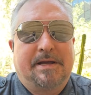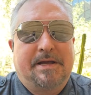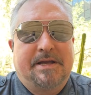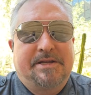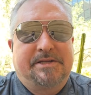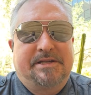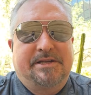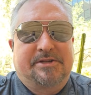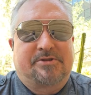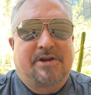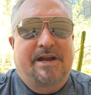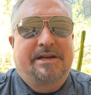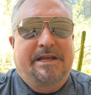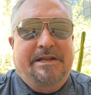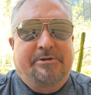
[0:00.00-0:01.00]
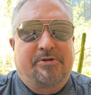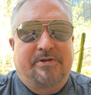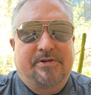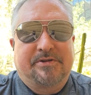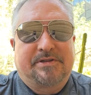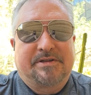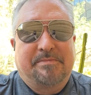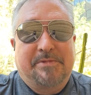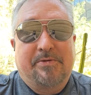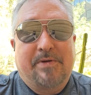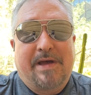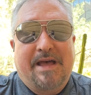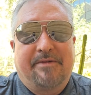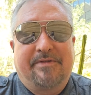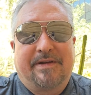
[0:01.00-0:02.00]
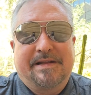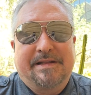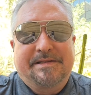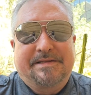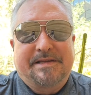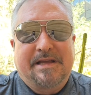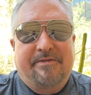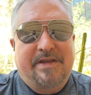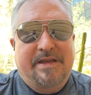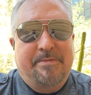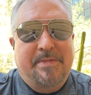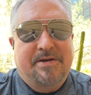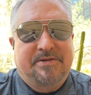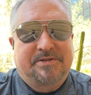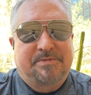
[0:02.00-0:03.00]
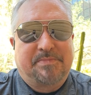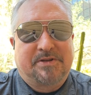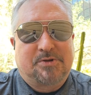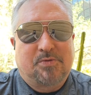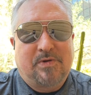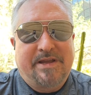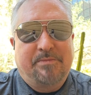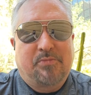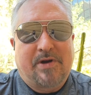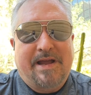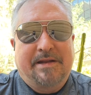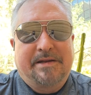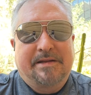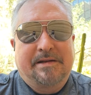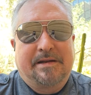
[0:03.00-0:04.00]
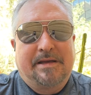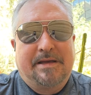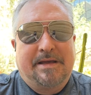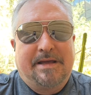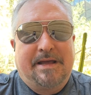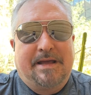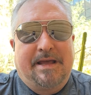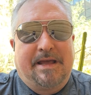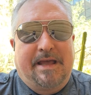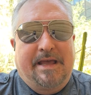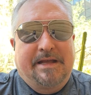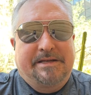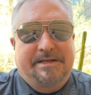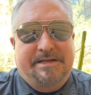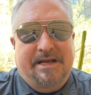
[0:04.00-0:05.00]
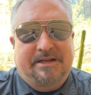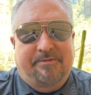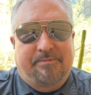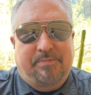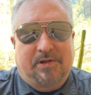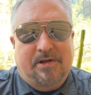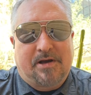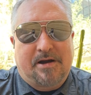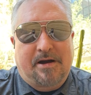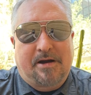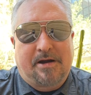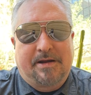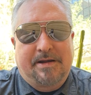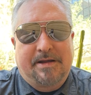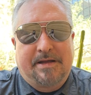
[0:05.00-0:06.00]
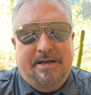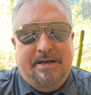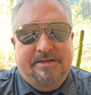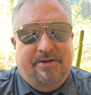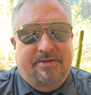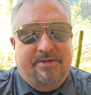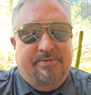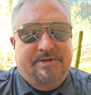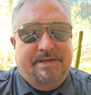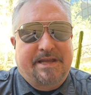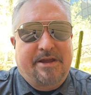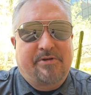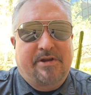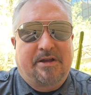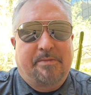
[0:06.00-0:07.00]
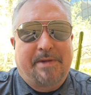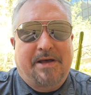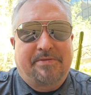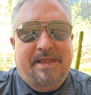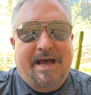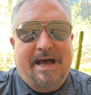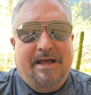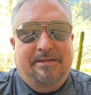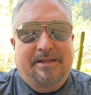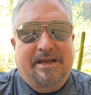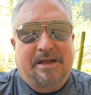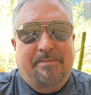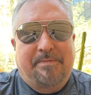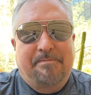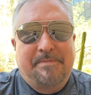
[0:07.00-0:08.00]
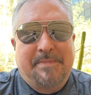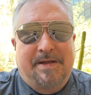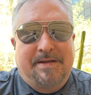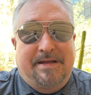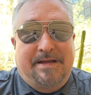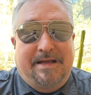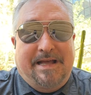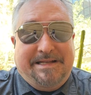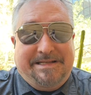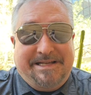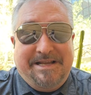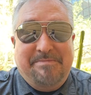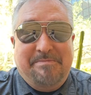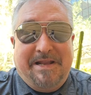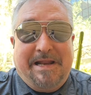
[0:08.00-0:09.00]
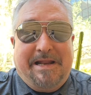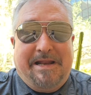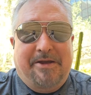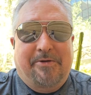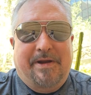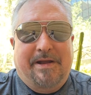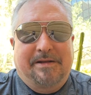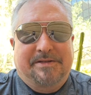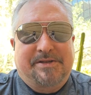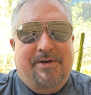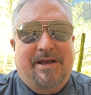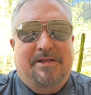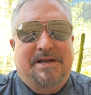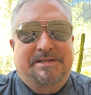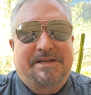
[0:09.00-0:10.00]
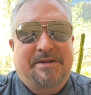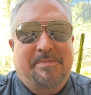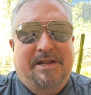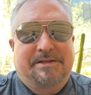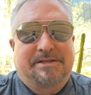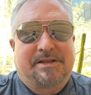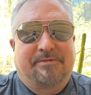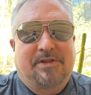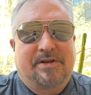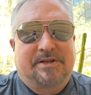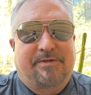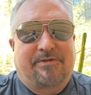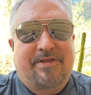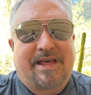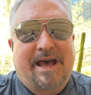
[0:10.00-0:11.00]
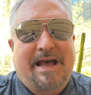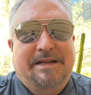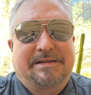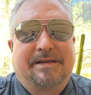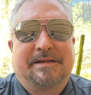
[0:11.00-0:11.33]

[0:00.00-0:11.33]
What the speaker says: she's trying to introduce some new evidence of emails between Brandon and Detective Pilar. So there was a hearing about that, like a 10-minute hearing. So I lost 10 minutes of lunch for that.